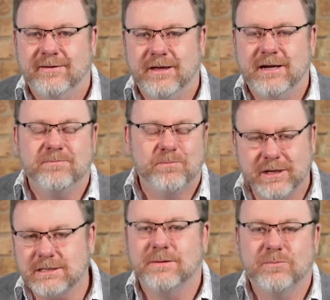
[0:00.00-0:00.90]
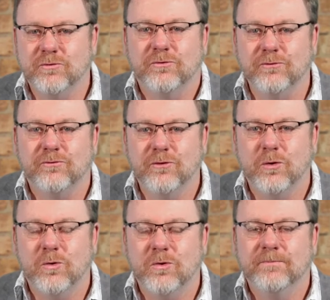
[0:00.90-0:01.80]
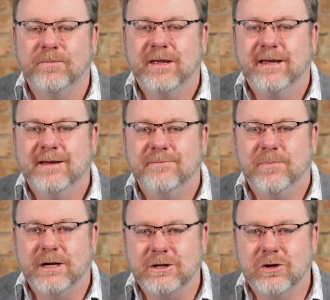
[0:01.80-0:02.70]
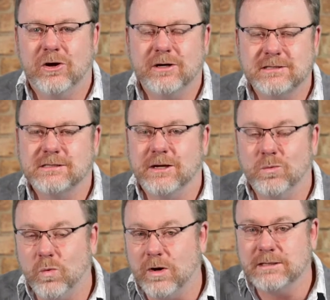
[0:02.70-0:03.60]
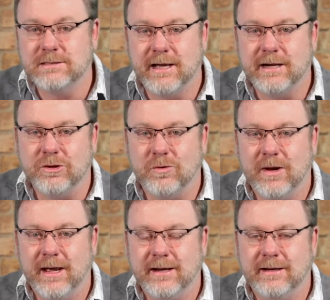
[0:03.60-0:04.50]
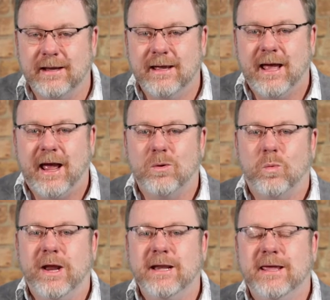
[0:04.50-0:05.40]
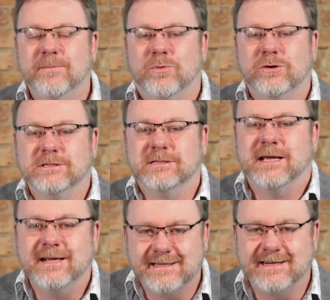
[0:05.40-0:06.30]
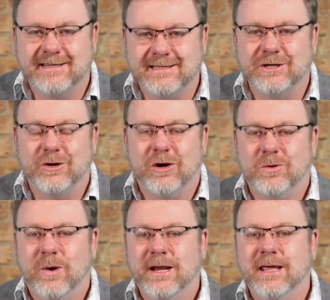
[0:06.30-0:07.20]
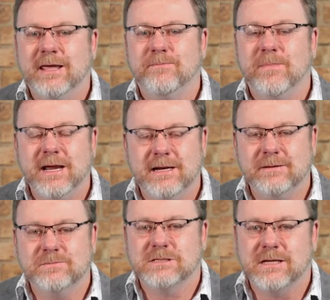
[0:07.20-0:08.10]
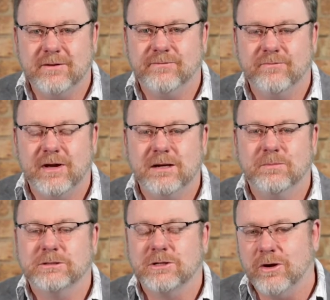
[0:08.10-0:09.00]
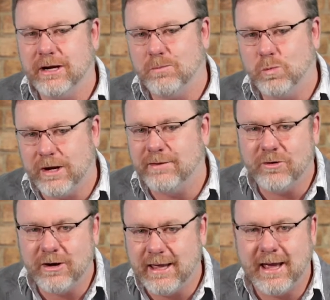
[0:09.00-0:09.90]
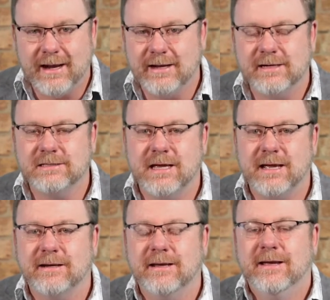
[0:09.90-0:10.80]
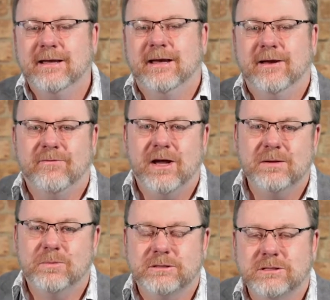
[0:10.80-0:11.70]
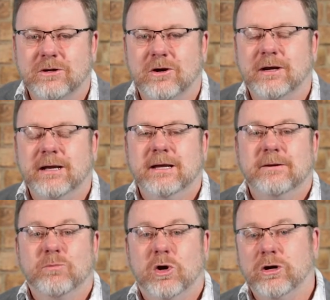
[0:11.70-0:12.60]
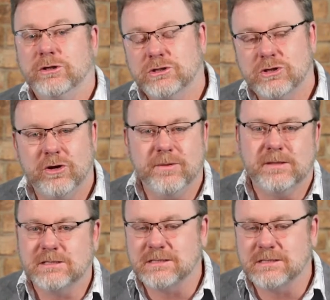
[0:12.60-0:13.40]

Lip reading: that he'd picked up off the floor. But God said, "What is that in your hand?" And when he presented it to God, when he made himself available to God and whatever he had in his hand available to God, God turned the